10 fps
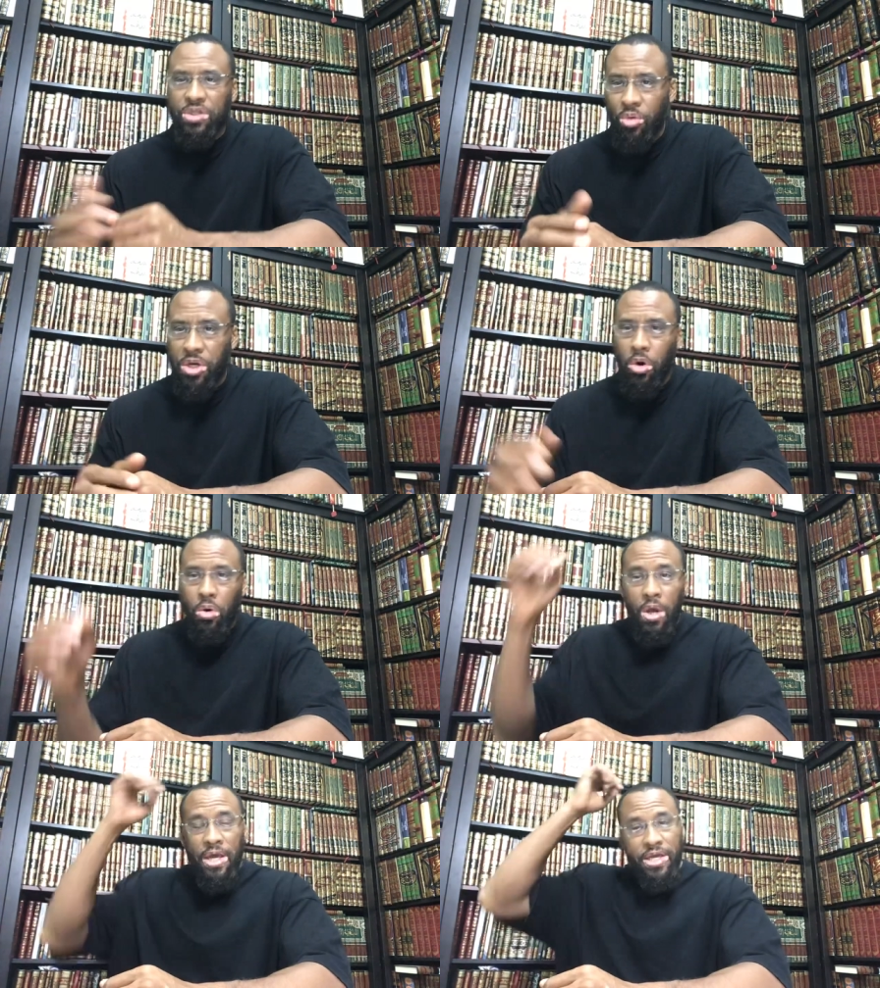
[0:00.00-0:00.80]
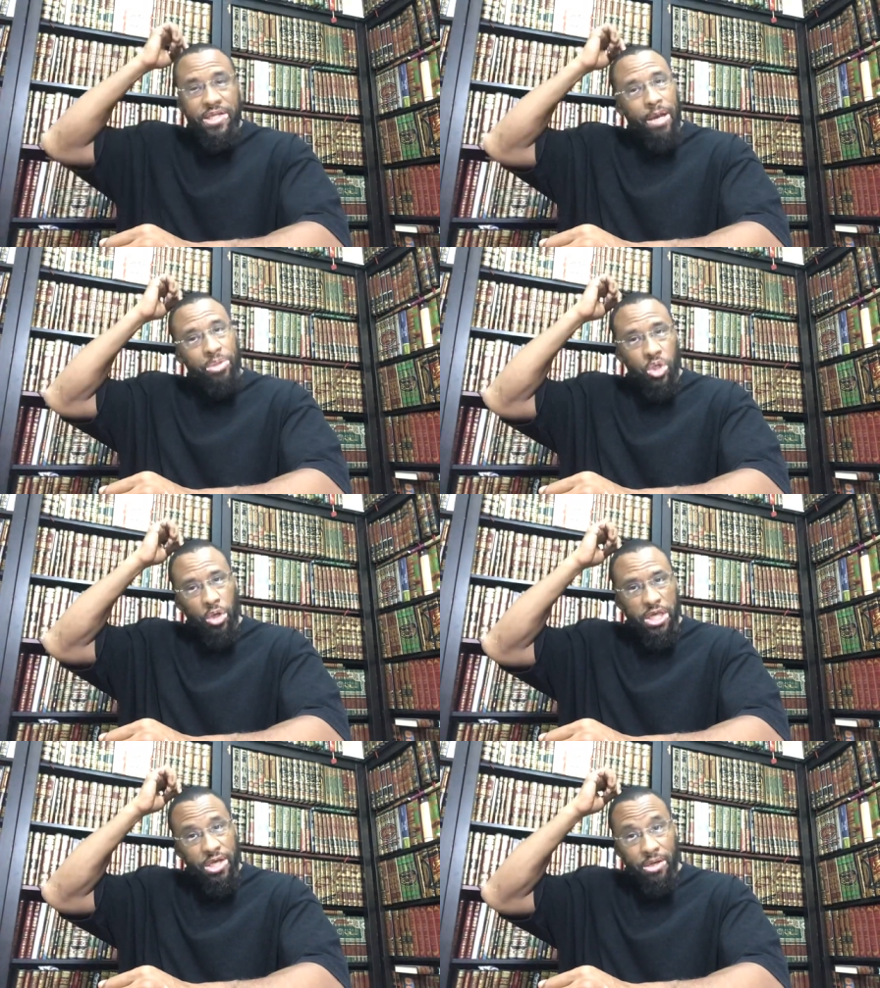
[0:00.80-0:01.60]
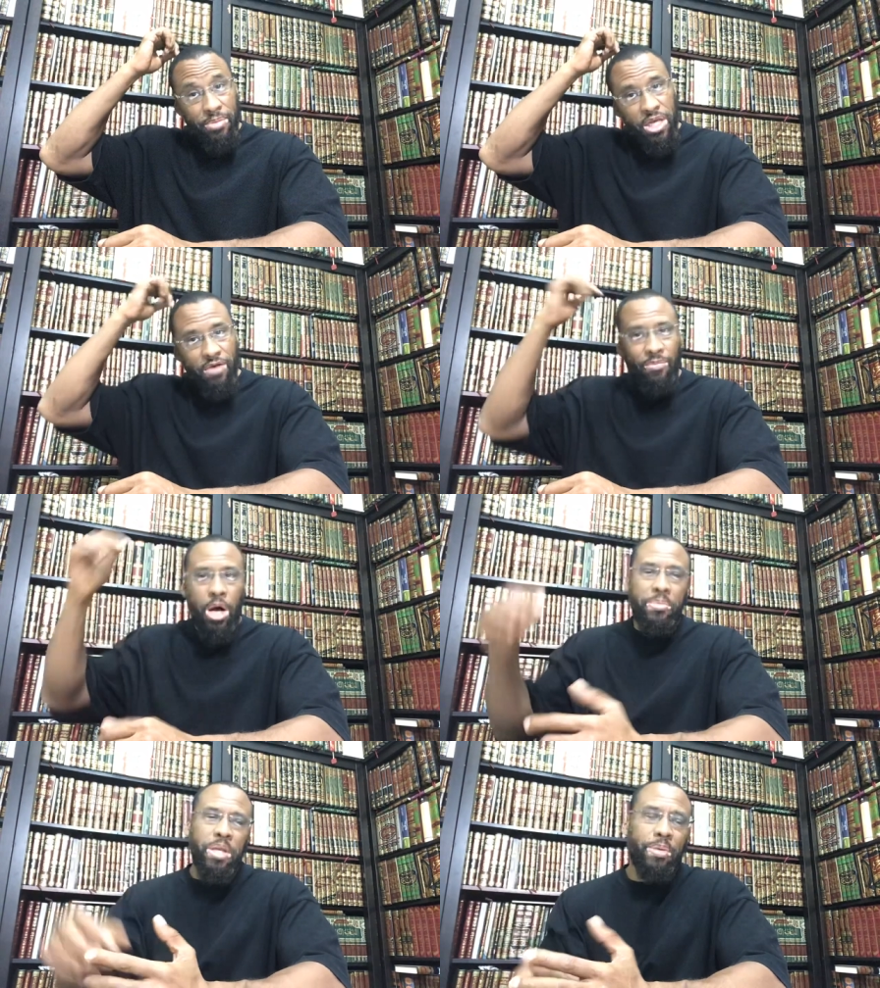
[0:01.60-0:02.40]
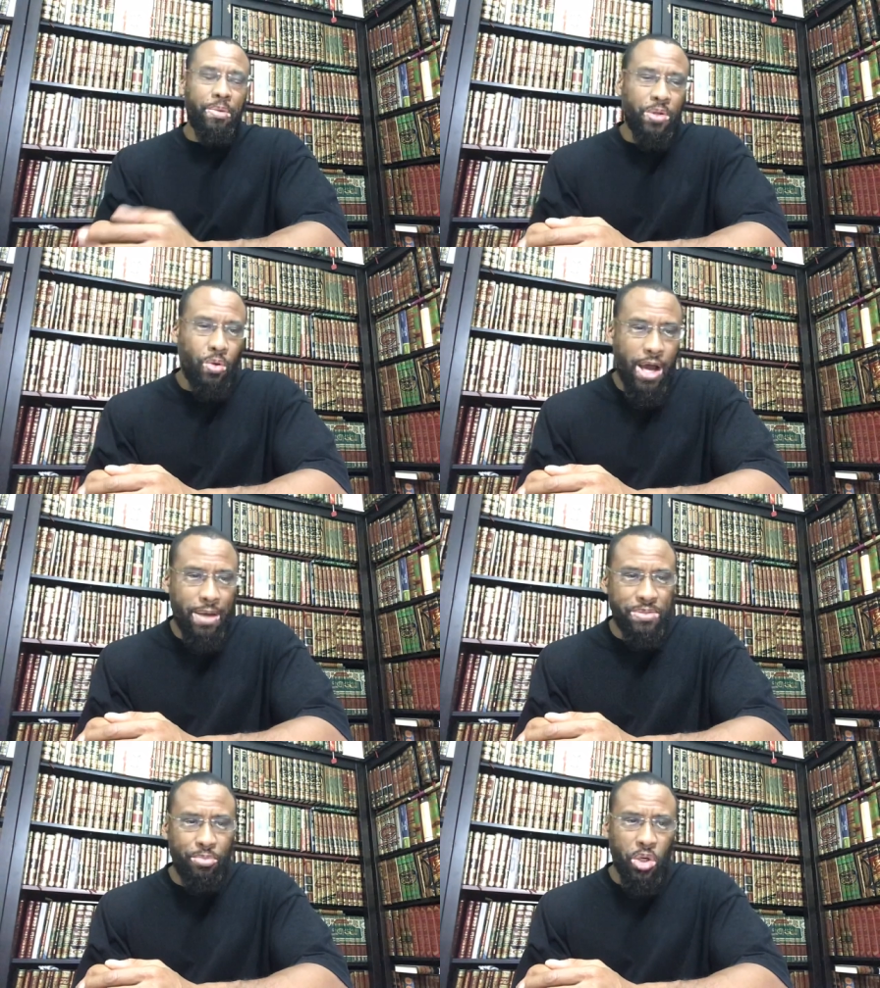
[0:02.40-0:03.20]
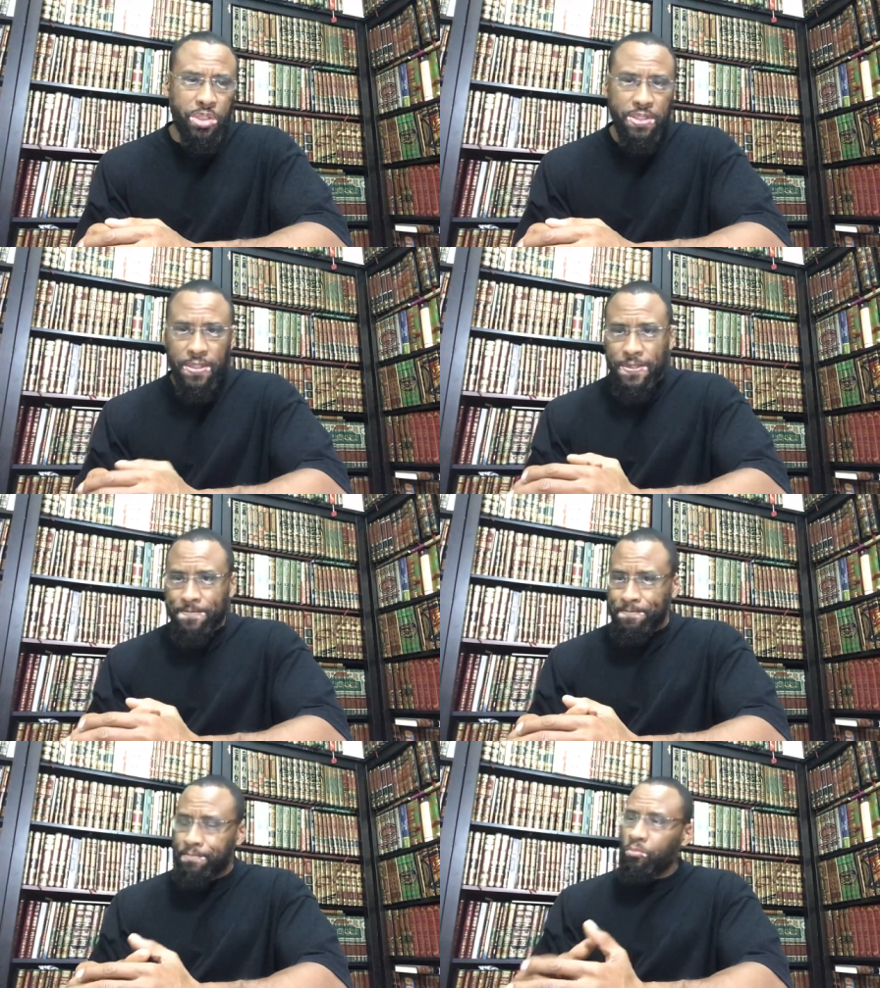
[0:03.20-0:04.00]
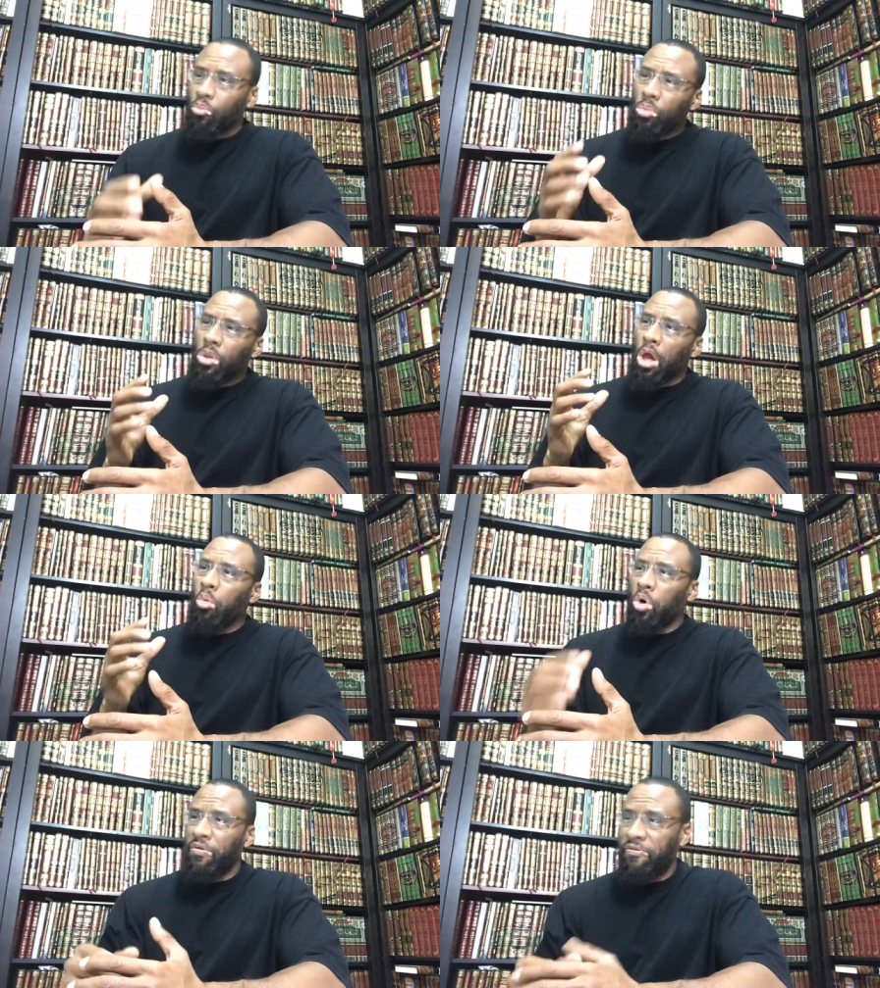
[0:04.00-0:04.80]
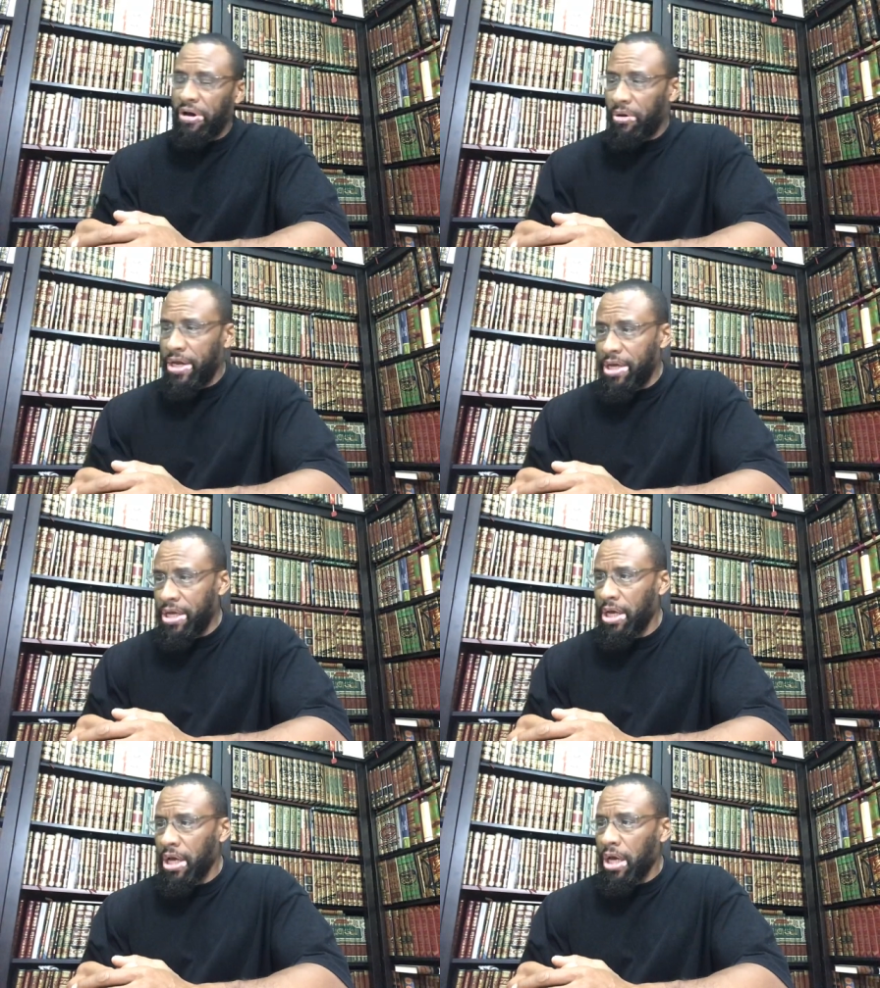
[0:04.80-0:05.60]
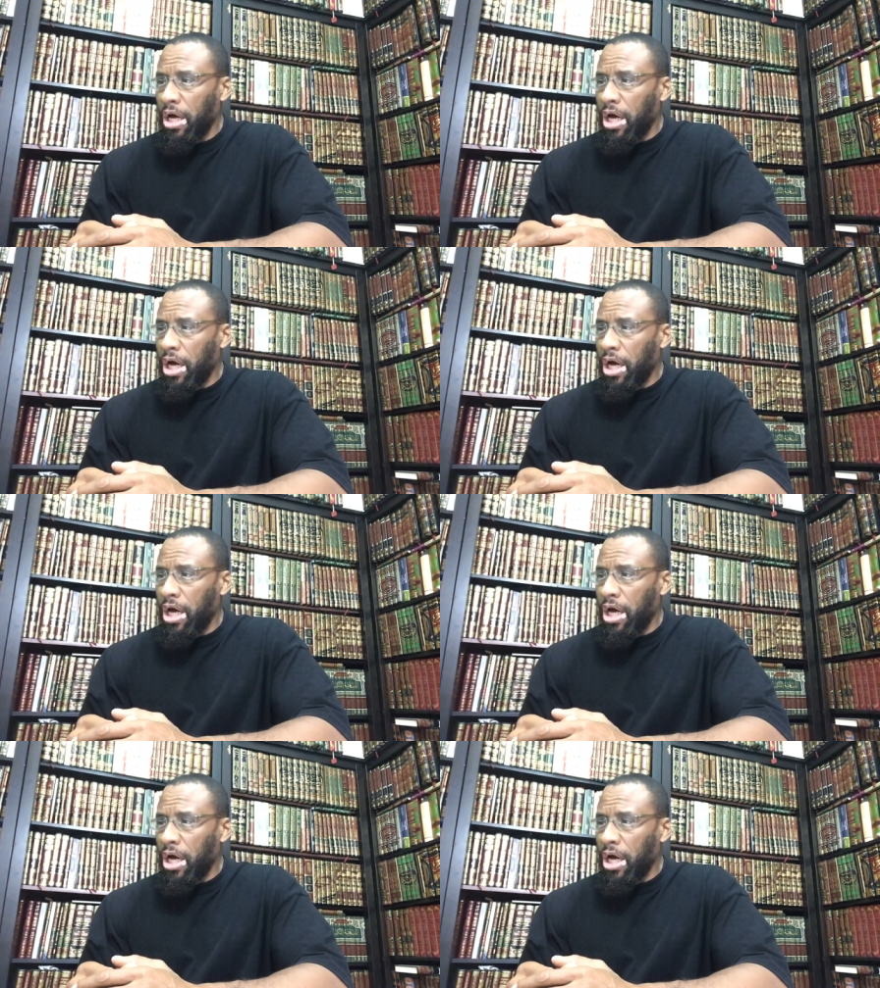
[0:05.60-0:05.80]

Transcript: And as we know, Kitab al-Tawheed and many of Muhammad ibn Abdul Wahhab's books were very